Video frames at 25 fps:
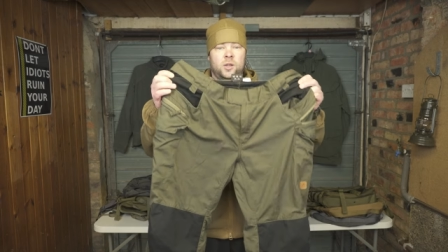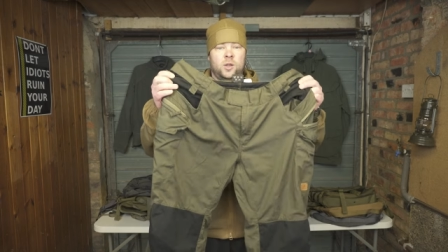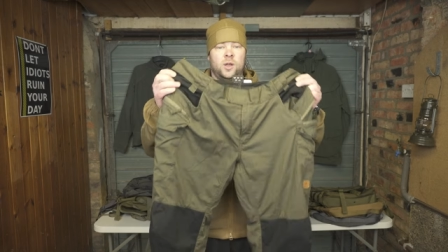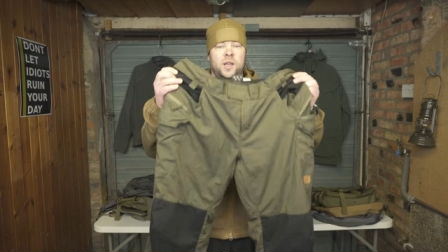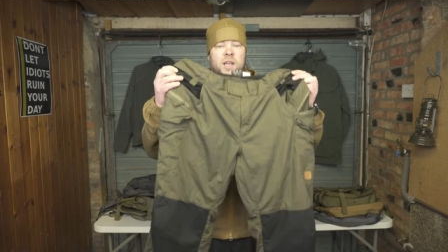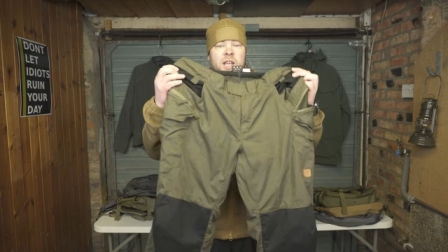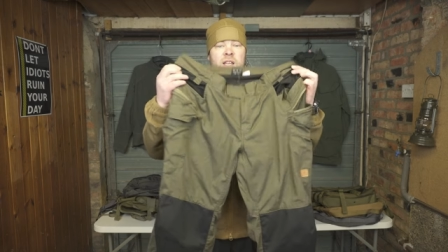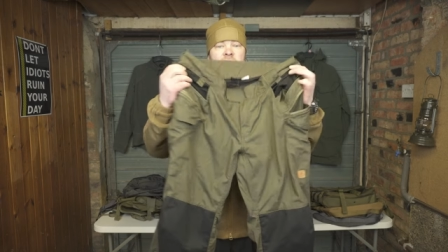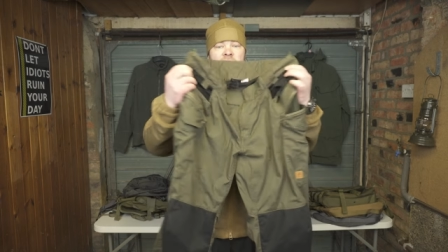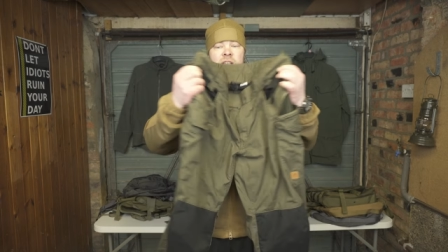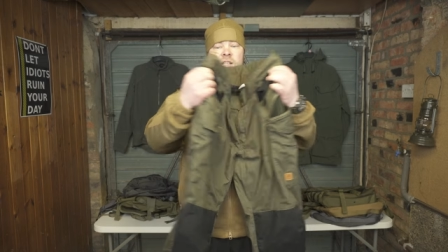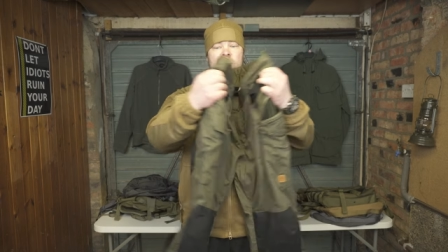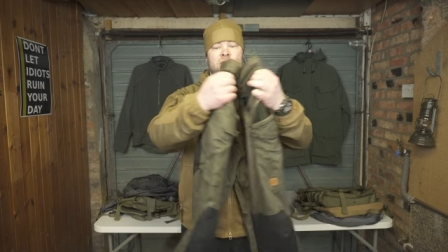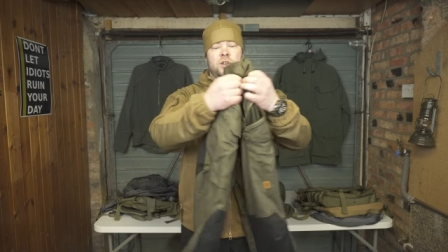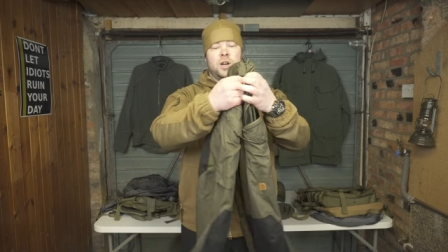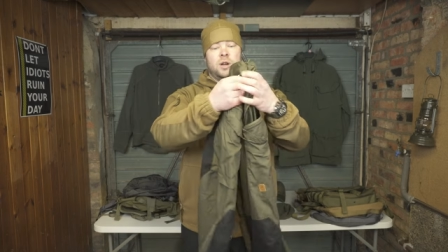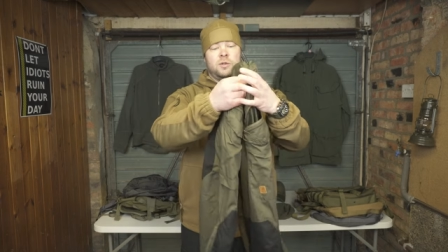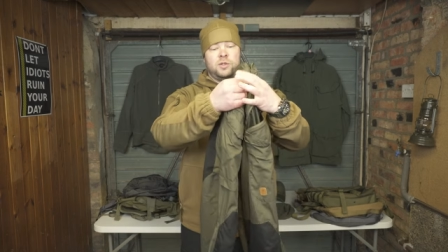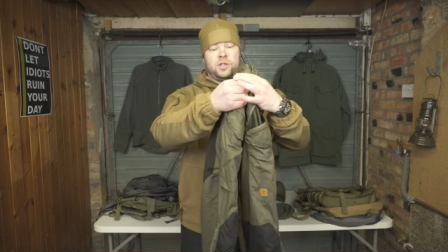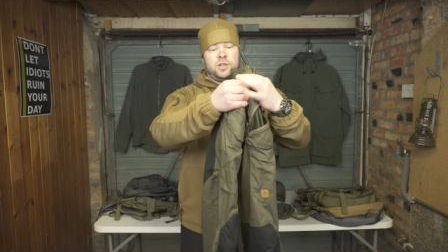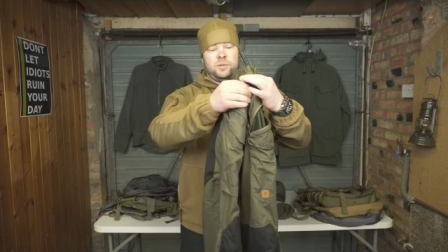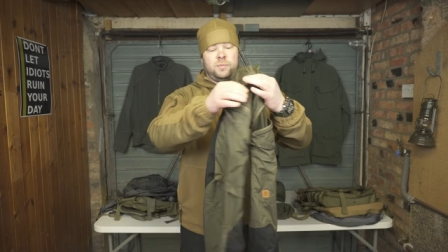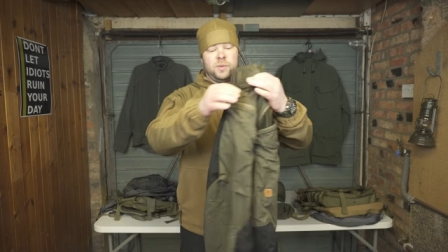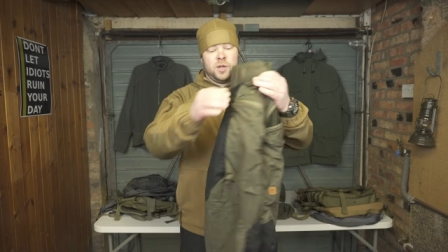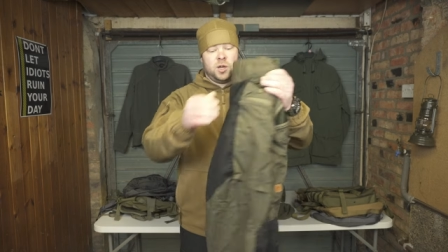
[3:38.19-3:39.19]
to get these
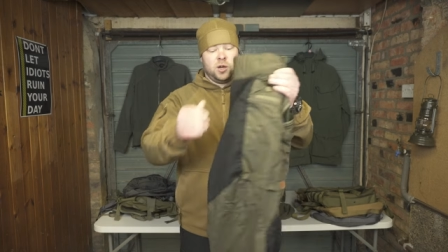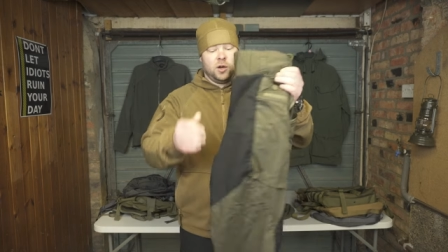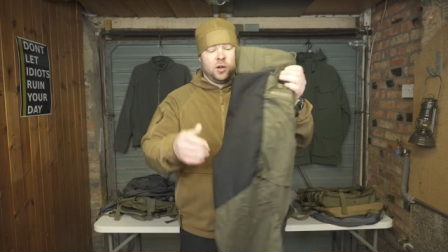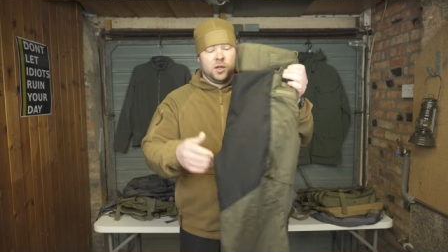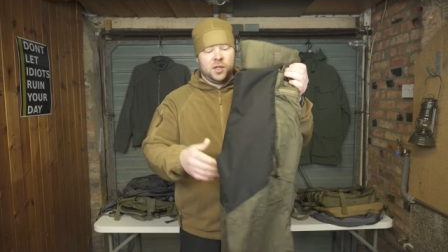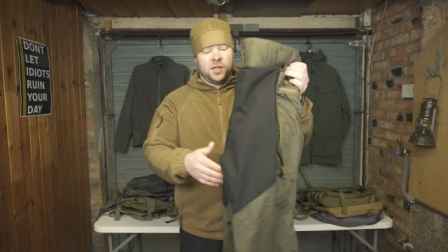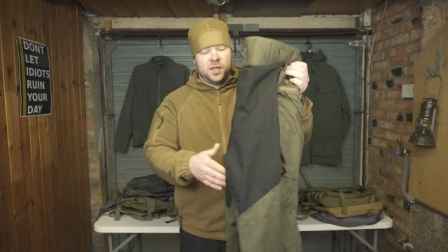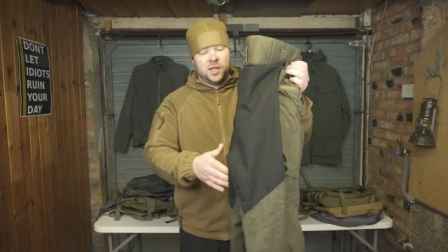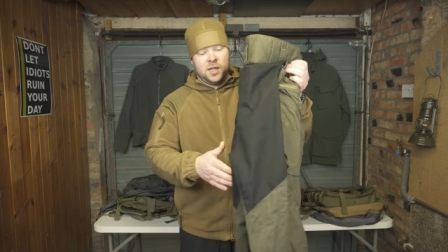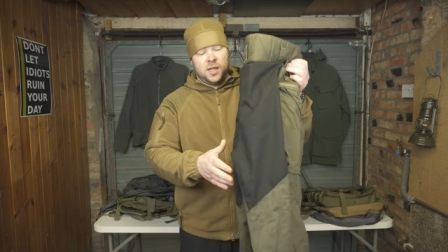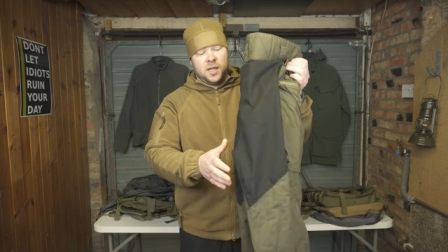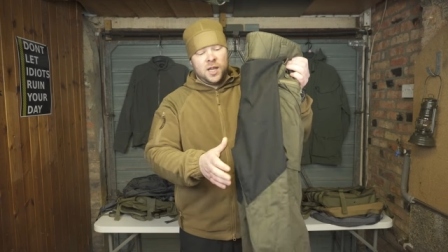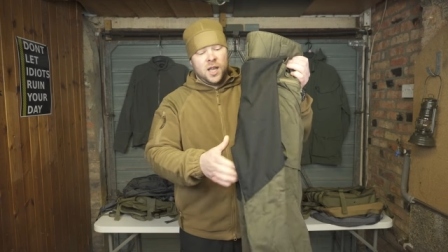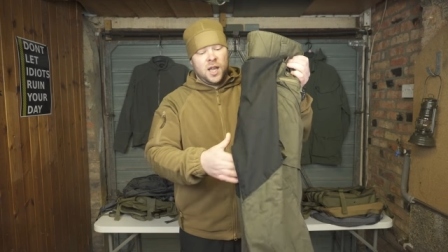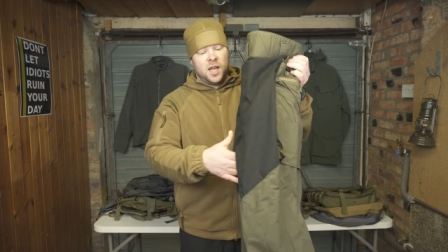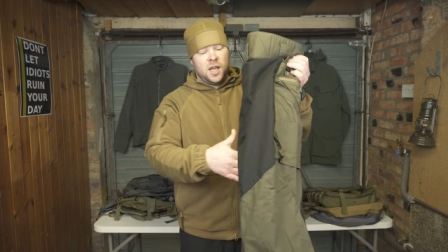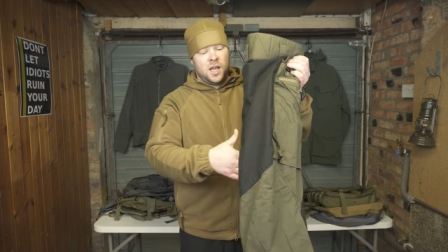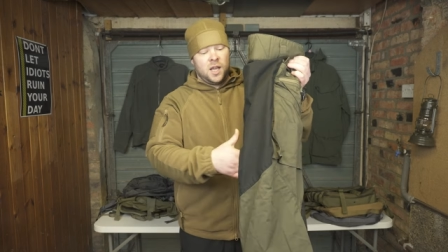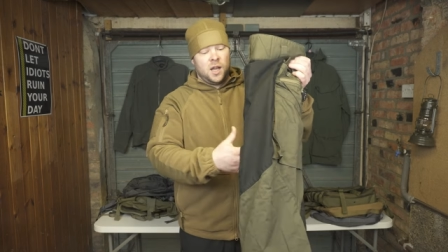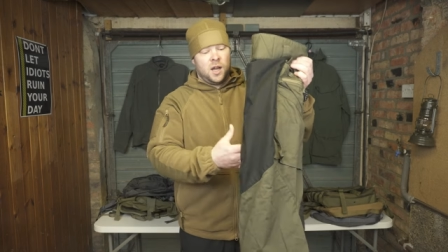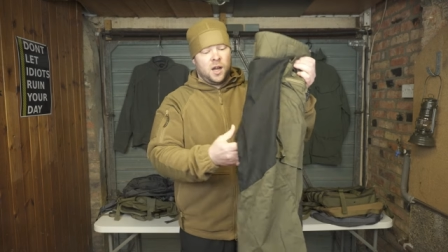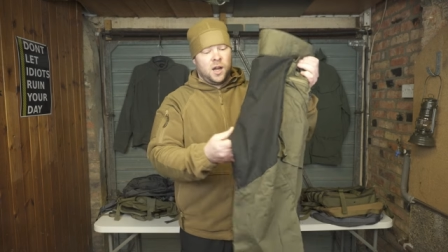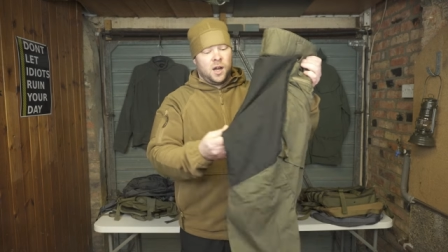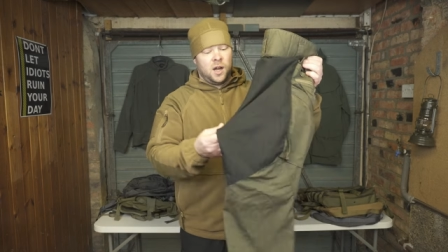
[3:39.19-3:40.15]
trousers because they